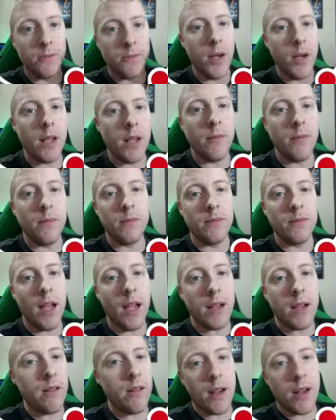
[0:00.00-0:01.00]
But
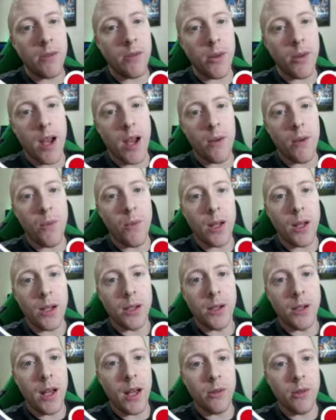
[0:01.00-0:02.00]
I don't I don't know how well
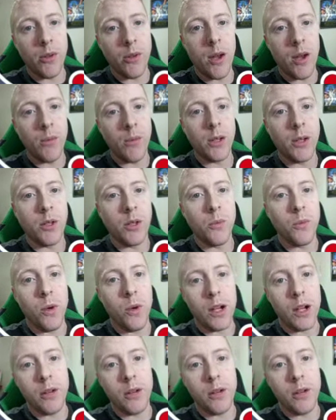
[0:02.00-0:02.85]
it I don't know how well it'll work.